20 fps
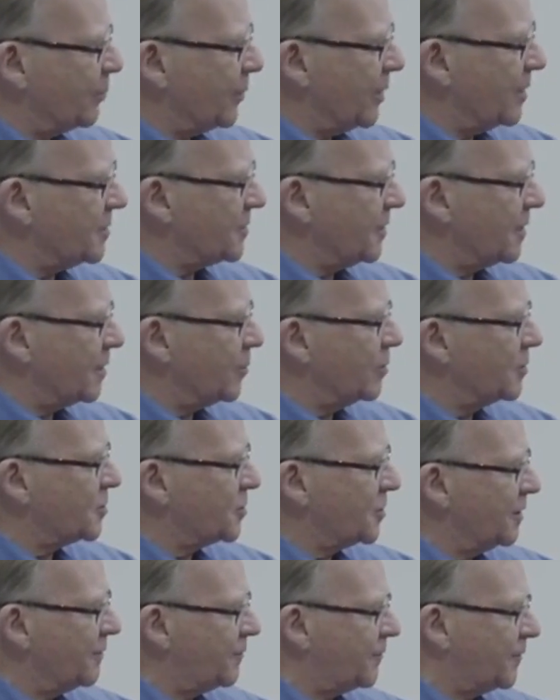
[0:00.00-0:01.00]
compressed air
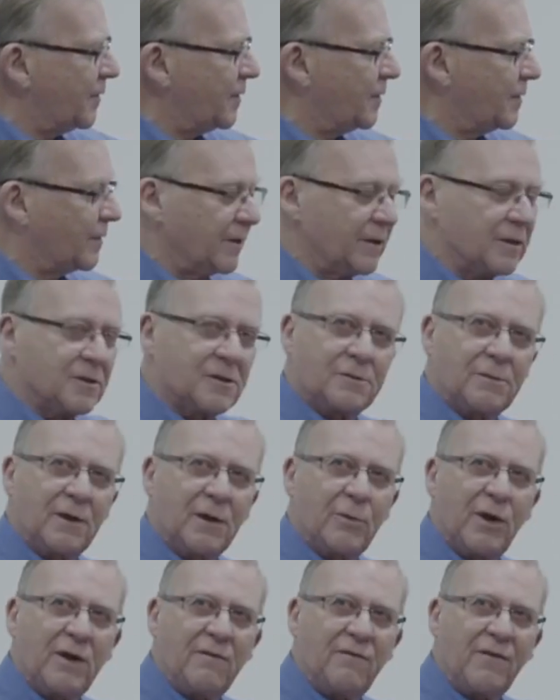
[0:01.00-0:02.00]
will shift this
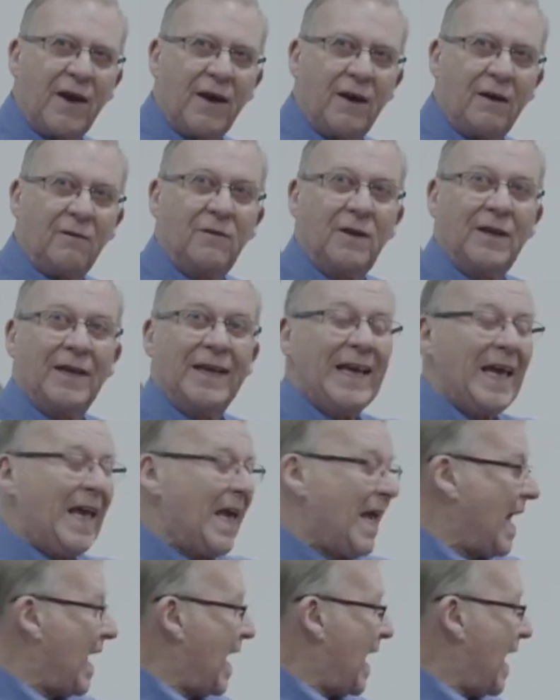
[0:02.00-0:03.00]
three-way valve
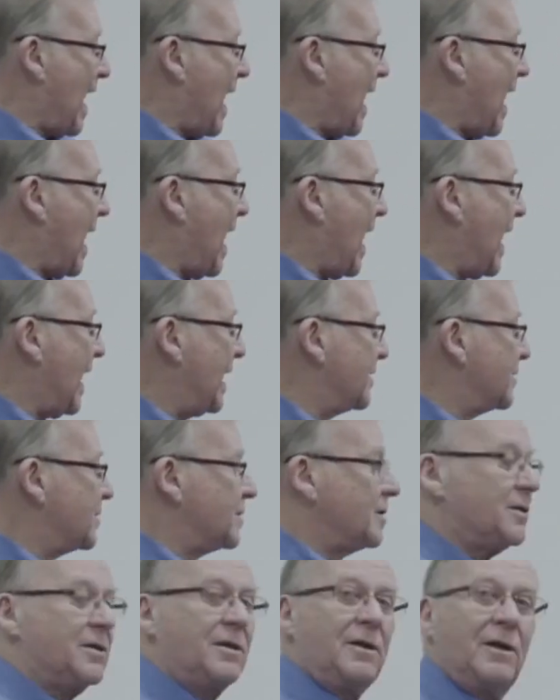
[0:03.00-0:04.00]

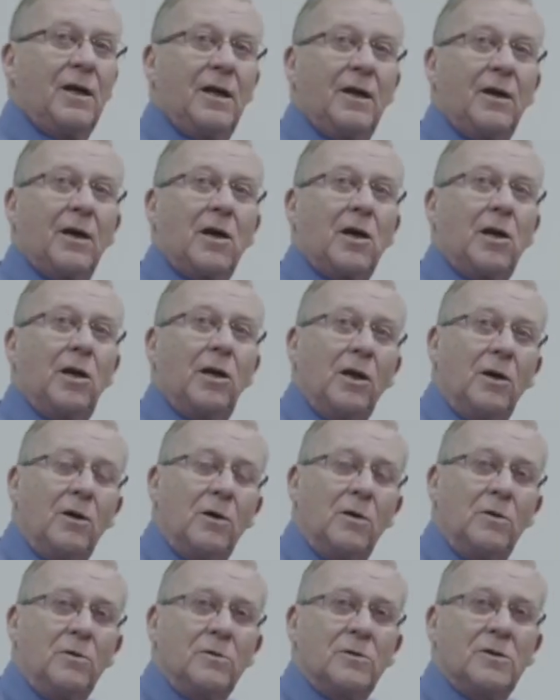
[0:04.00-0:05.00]
and
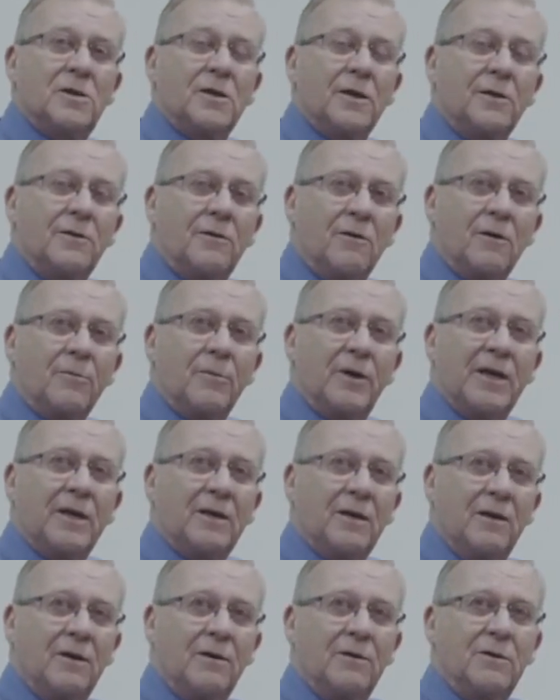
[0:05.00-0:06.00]
close the
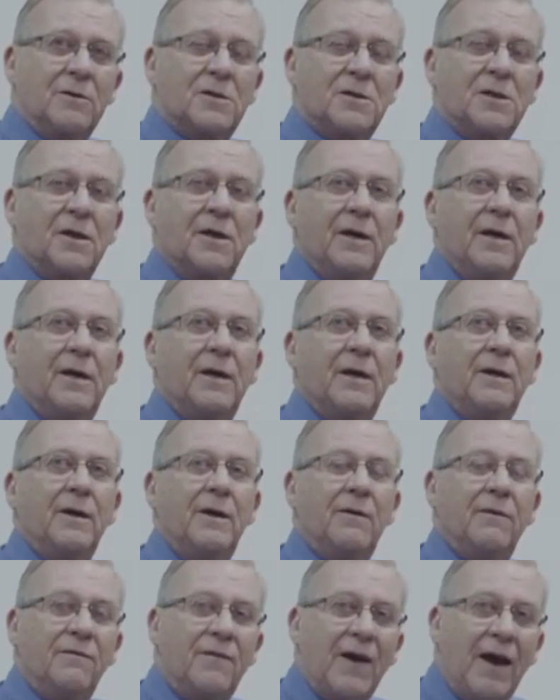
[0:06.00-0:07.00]
normally closed
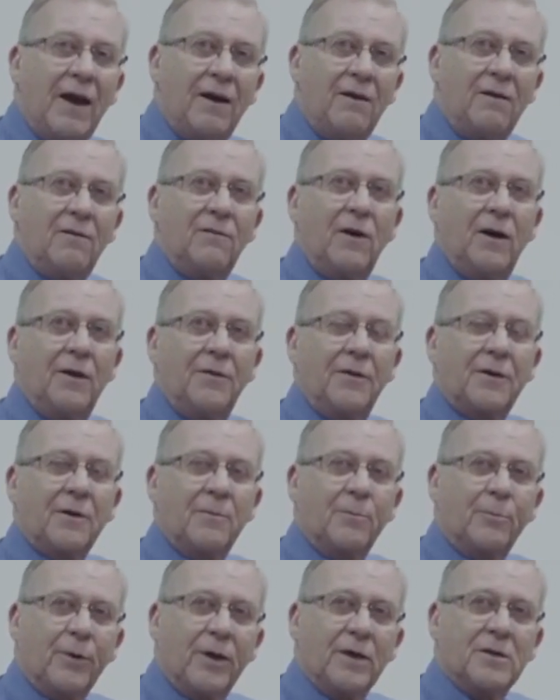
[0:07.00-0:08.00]
valve on the
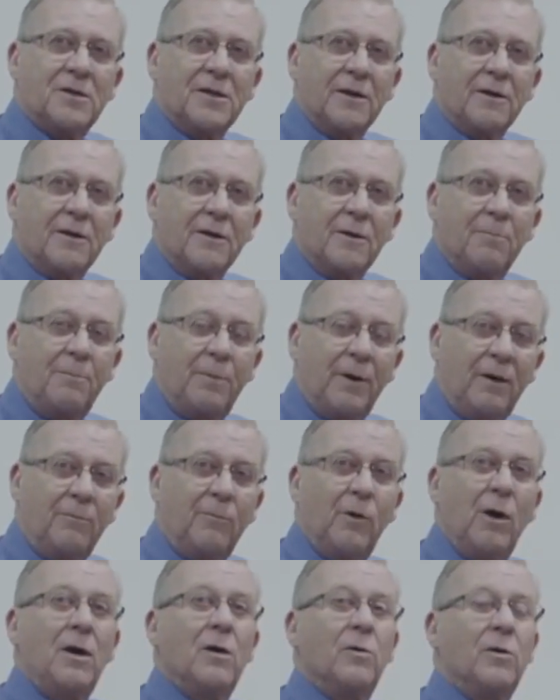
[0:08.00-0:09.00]
compressed air to the
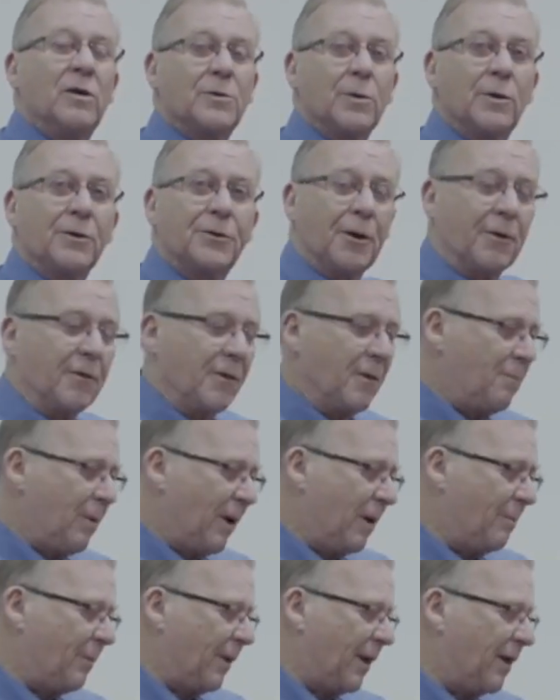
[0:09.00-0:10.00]
pump, which will turn the
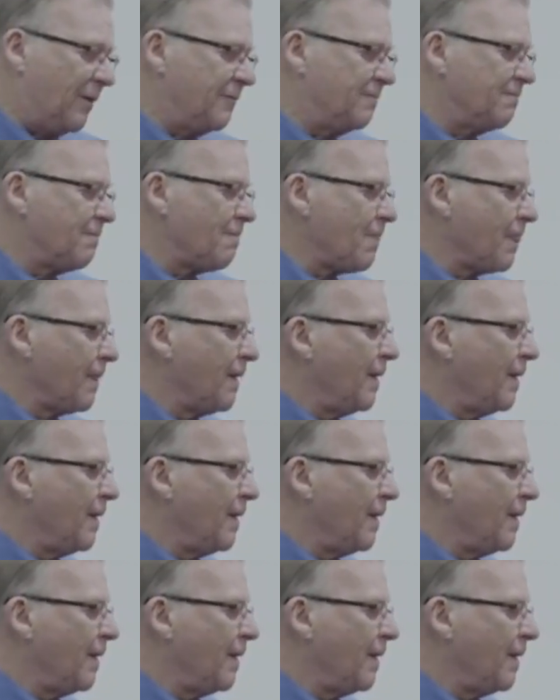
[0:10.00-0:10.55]
pump off.